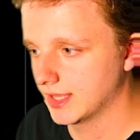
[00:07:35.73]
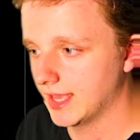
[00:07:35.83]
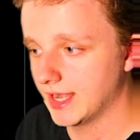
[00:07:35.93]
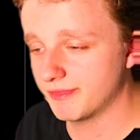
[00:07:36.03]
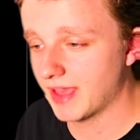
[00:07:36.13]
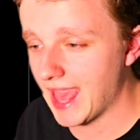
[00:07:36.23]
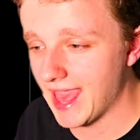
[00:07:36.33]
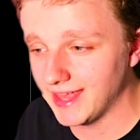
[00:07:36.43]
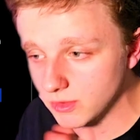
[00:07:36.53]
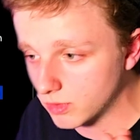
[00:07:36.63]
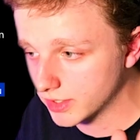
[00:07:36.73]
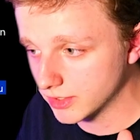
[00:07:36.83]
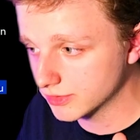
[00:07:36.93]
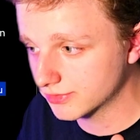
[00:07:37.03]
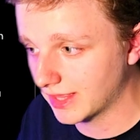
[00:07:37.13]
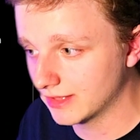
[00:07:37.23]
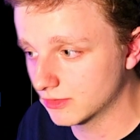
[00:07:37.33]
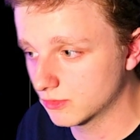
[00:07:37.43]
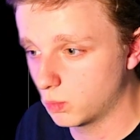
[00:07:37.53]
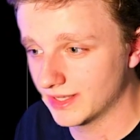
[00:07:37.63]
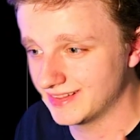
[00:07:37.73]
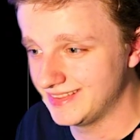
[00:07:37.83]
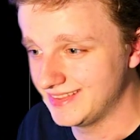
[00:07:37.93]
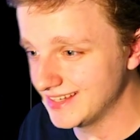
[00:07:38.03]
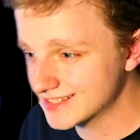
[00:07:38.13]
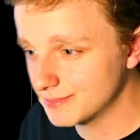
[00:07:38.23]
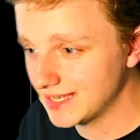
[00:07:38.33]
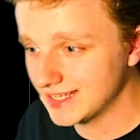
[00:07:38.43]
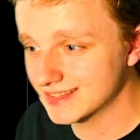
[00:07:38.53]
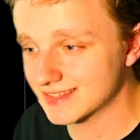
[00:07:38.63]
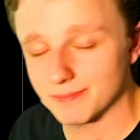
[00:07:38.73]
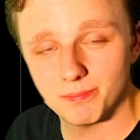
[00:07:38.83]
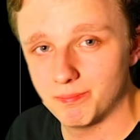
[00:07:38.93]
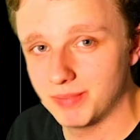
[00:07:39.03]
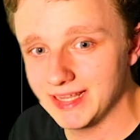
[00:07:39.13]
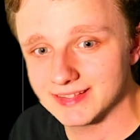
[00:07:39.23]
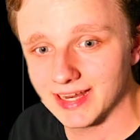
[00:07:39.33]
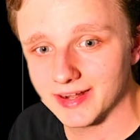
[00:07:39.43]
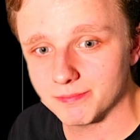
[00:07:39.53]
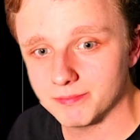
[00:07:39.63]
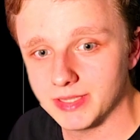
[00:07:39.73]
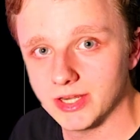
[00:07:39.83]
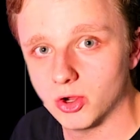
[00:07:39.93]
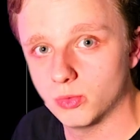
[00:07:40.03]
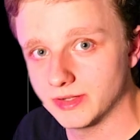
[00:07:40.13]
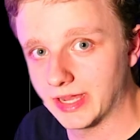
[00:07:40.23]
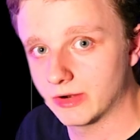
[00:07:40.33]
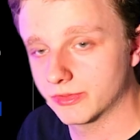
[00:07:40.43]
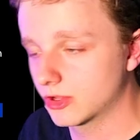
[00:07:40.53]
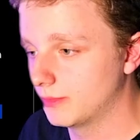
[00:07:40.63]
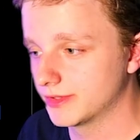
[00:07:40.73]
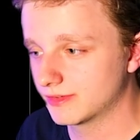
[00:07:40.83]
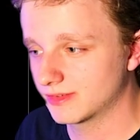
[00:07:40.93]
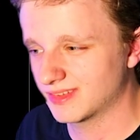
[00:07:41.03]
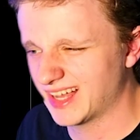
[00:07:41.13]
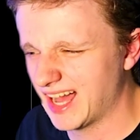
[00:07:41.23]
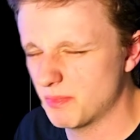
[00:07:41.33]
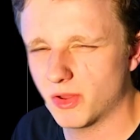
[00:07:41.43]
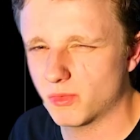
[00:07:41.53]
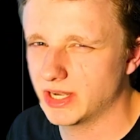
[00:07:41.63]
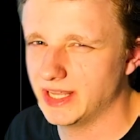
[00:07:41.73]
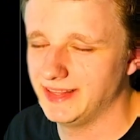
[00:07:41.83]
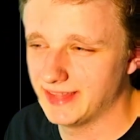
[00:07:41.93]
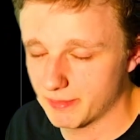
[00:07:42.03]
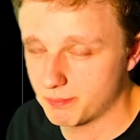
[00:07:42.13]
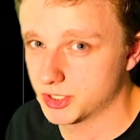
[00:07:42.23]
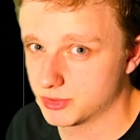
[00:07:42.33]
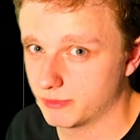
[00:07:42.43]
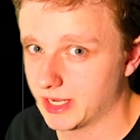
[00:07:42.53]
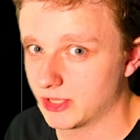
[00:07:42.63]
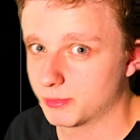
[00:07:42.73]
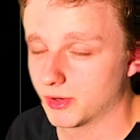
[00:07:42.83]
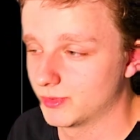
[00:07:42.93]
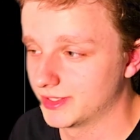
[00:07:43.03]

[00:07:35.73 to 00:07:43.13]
And if anyone understands what this means, please let me know down in the comments. I'm not really that much of an expert with